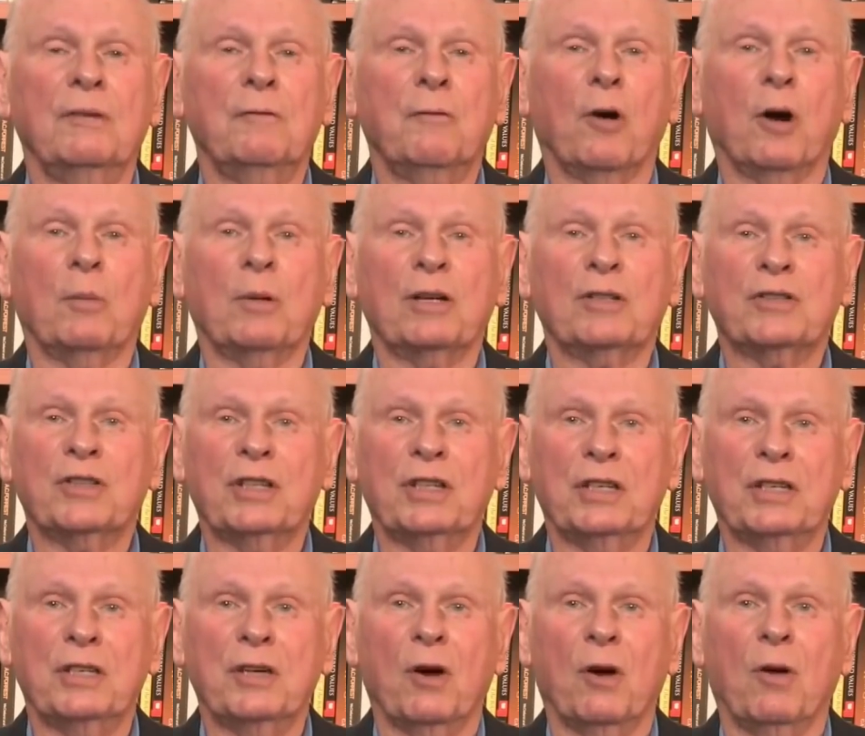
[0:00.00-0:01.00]
former
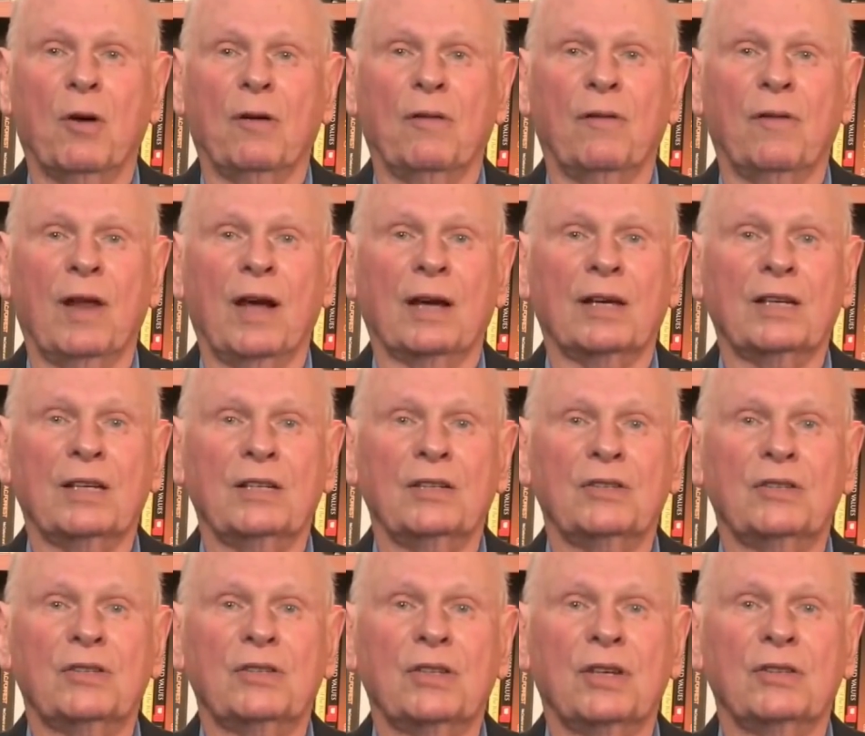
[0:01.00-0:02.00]
CEO of
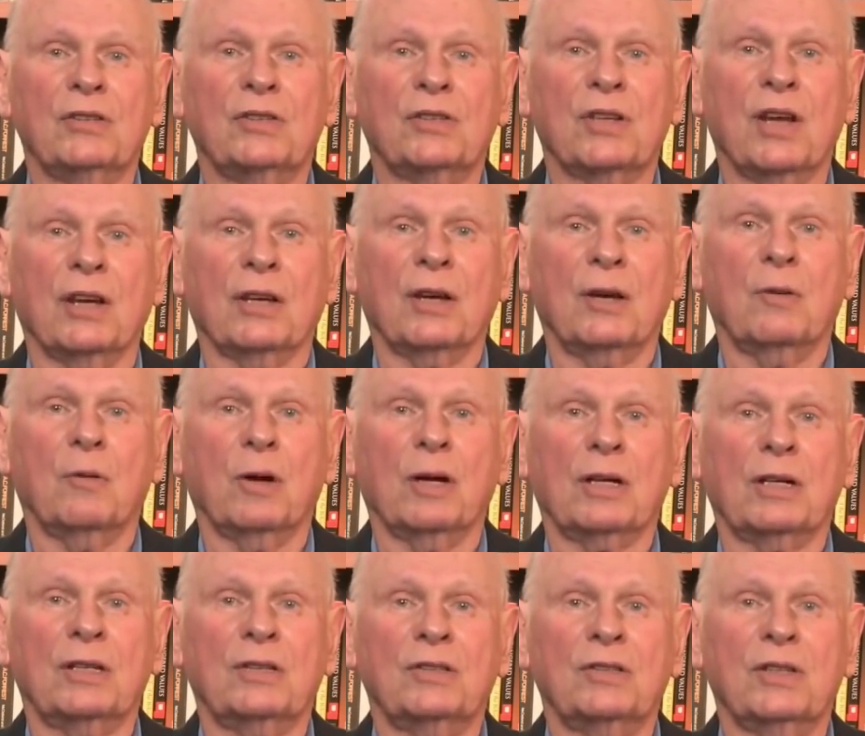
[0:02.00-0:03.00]
Lockheed's Skunk
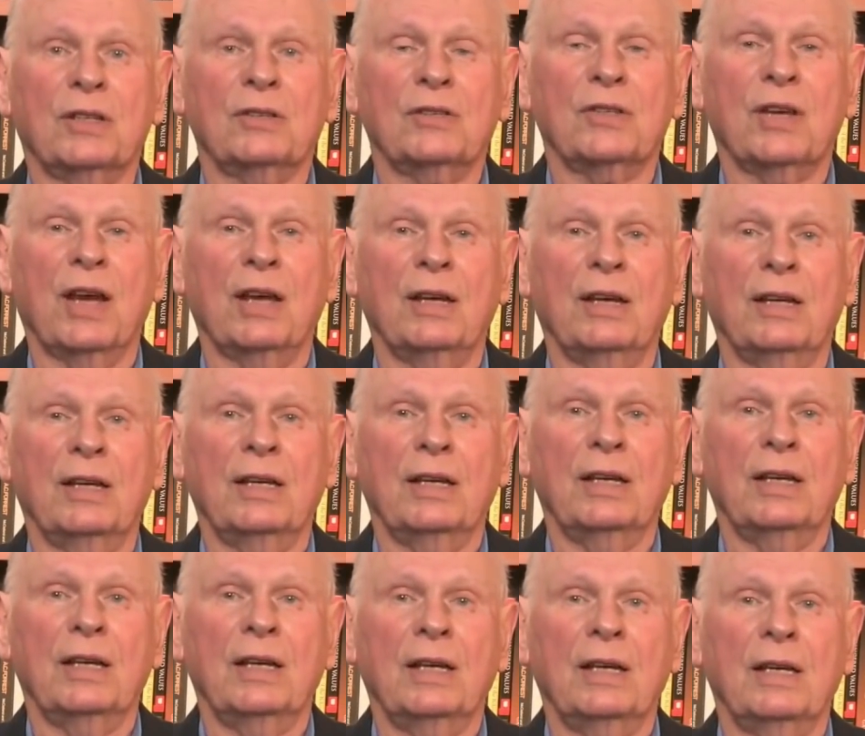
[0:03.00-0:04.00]
Works, said,
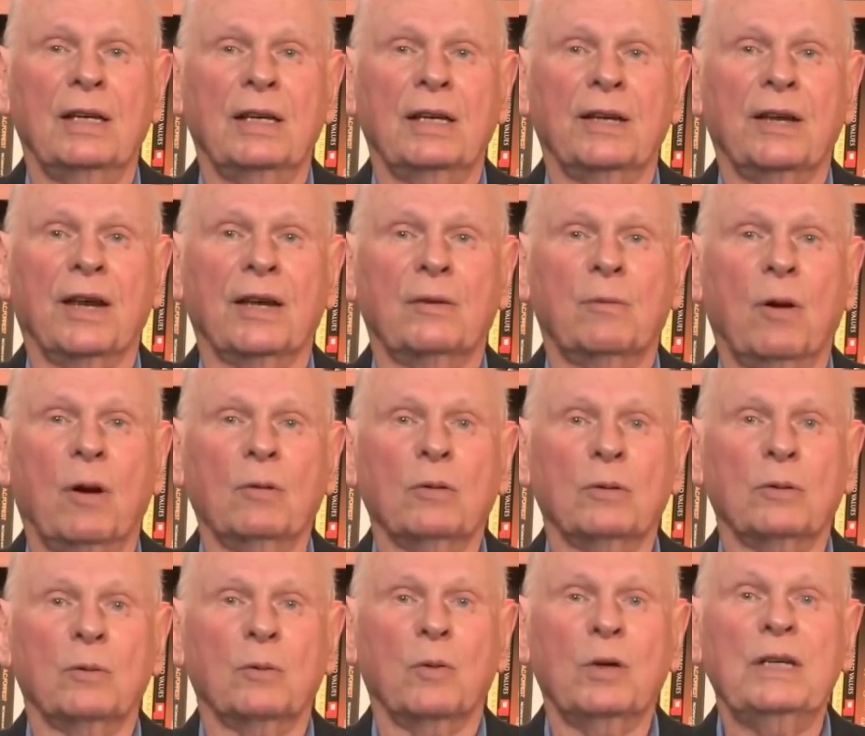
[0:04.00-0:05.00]
and I
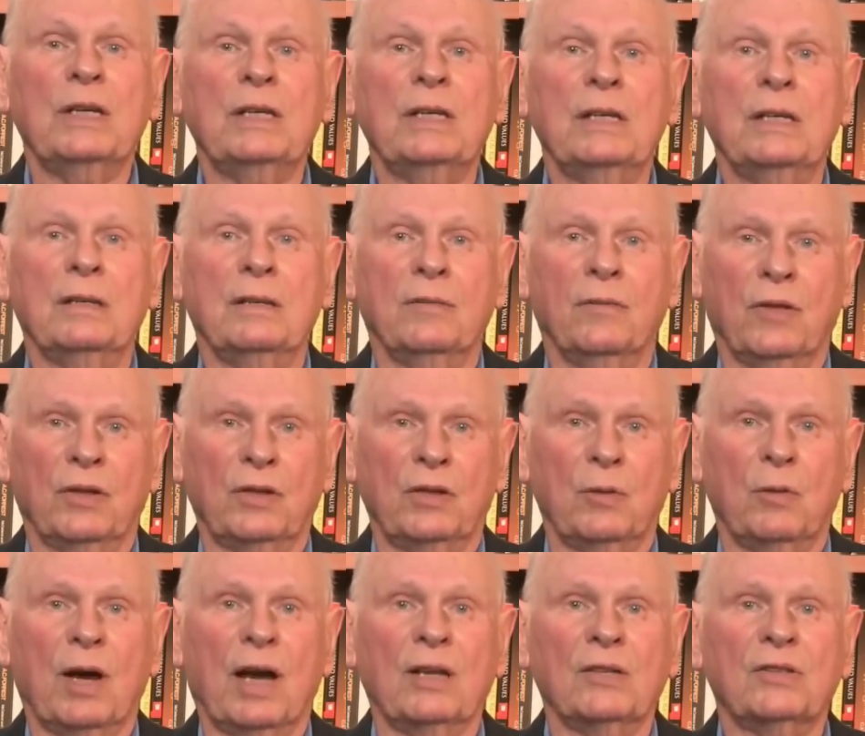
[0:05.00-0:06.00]
quote, "We, the
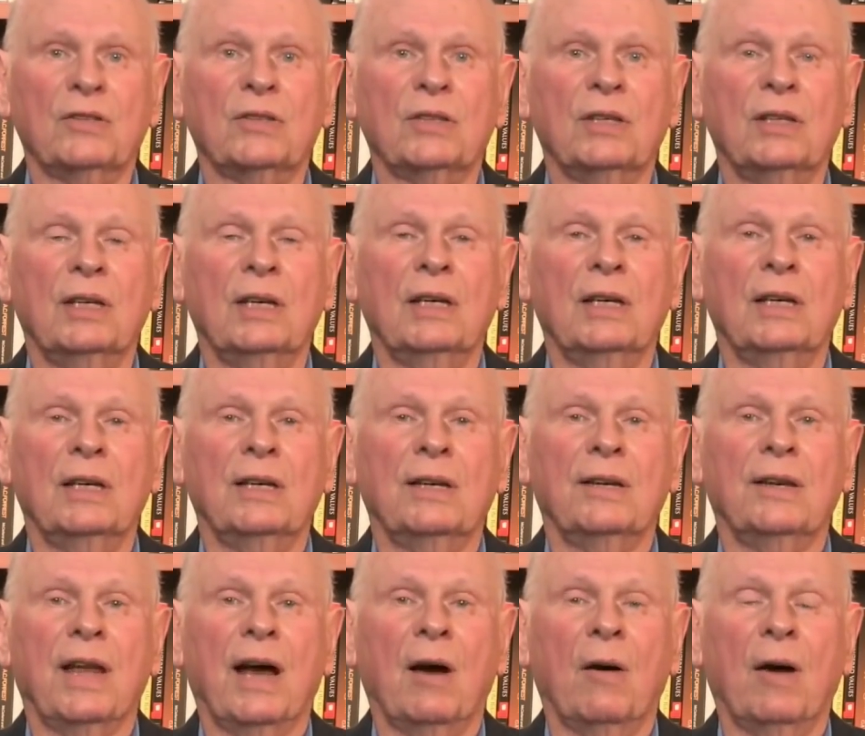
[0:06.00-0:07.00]
U.S.,
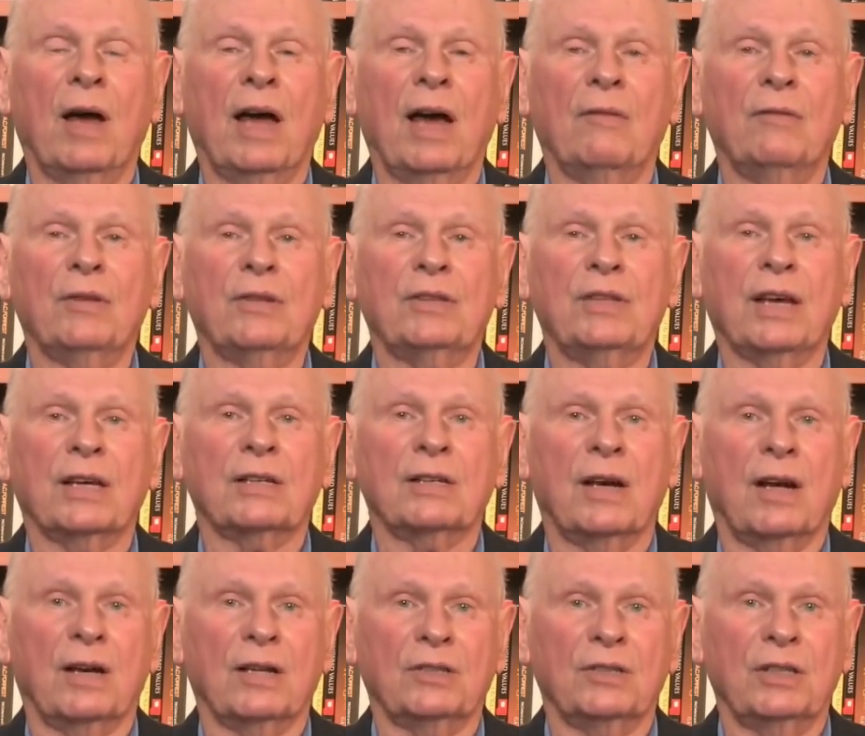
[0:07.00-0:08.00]
now have the
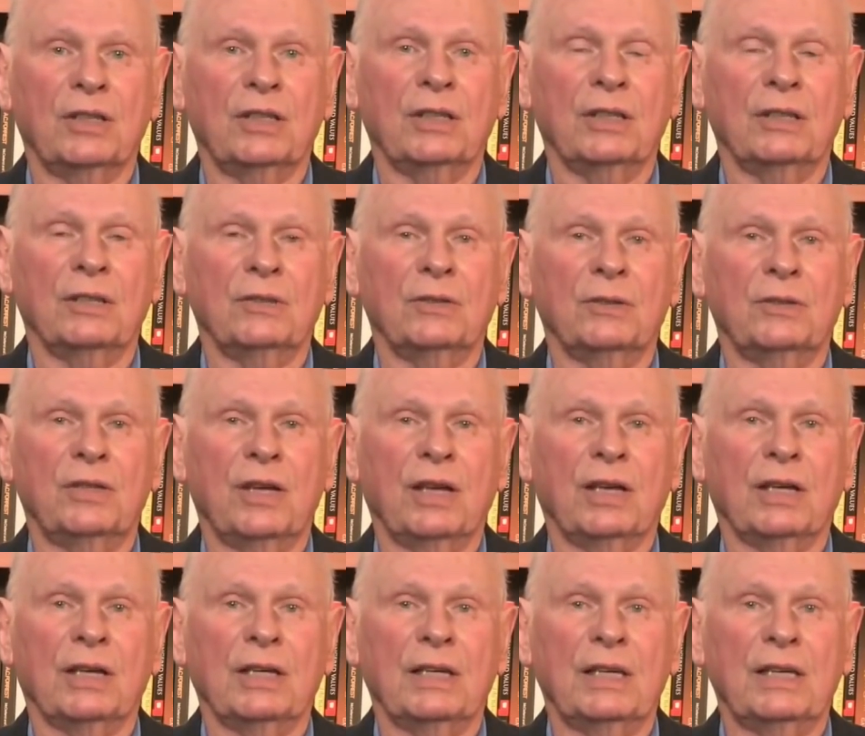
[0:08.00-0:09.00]
technology to
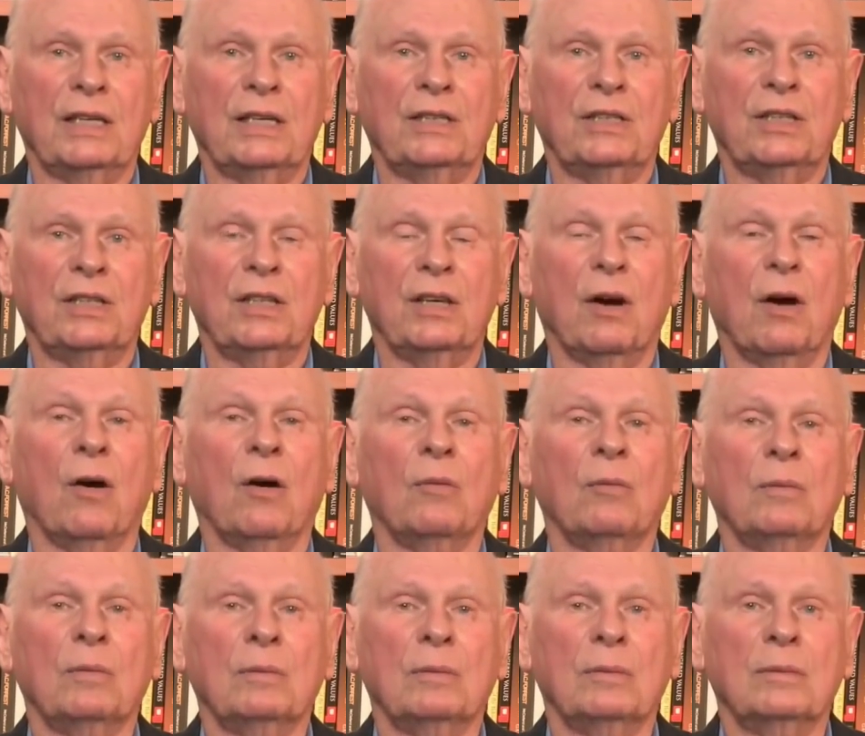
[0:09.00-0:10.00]
take ET
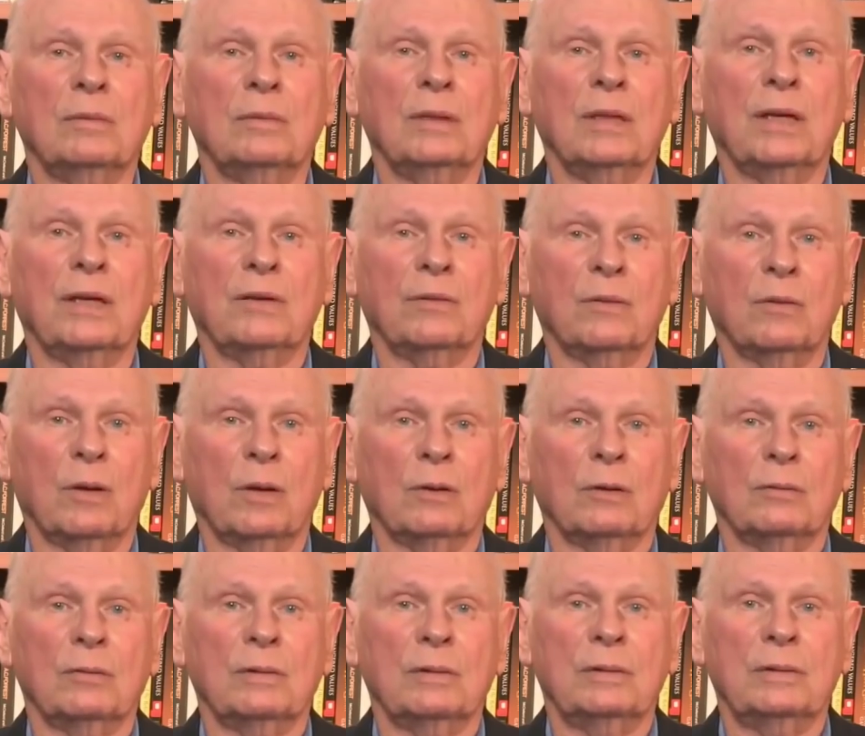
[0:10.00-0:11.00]
home," end of
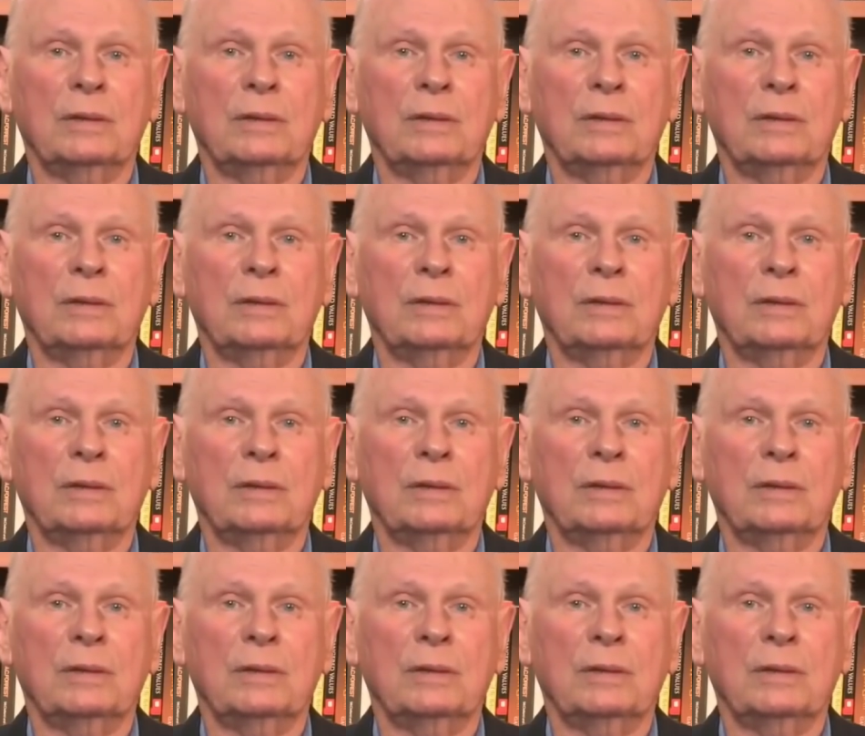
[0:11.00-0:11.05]
quote.